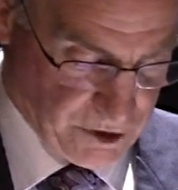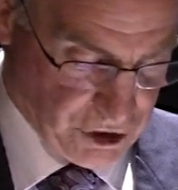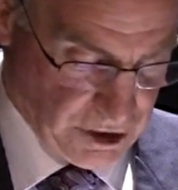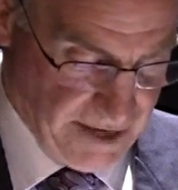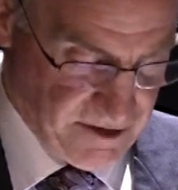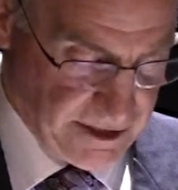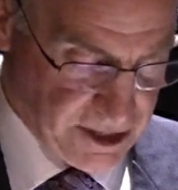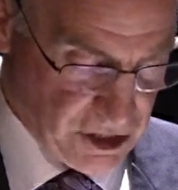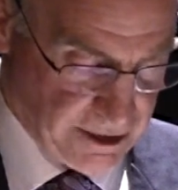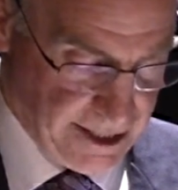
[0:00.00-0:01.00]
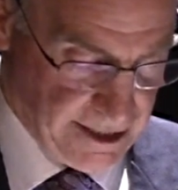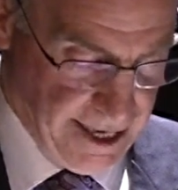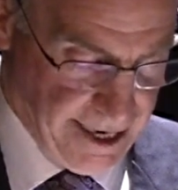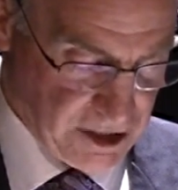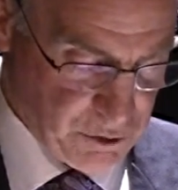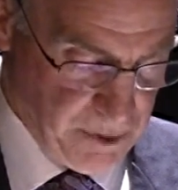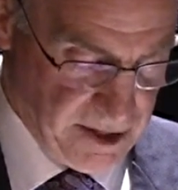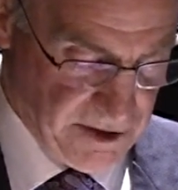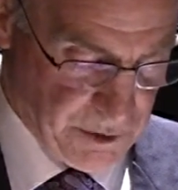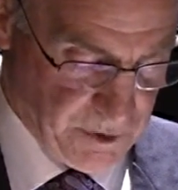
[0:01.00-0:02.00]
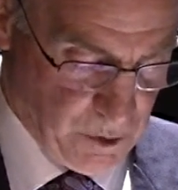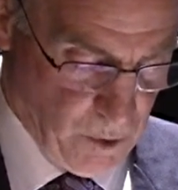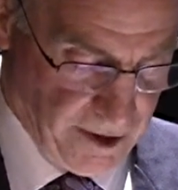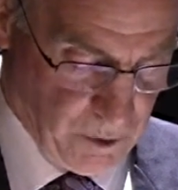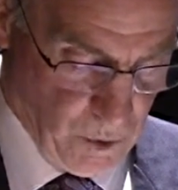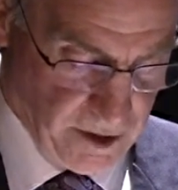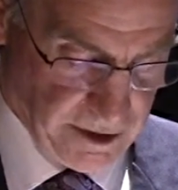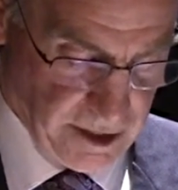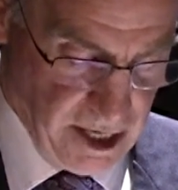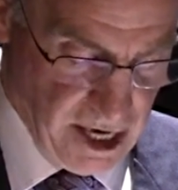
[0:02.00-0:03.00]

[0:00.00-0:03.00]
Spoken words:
which the Navy designated XP-3Y1.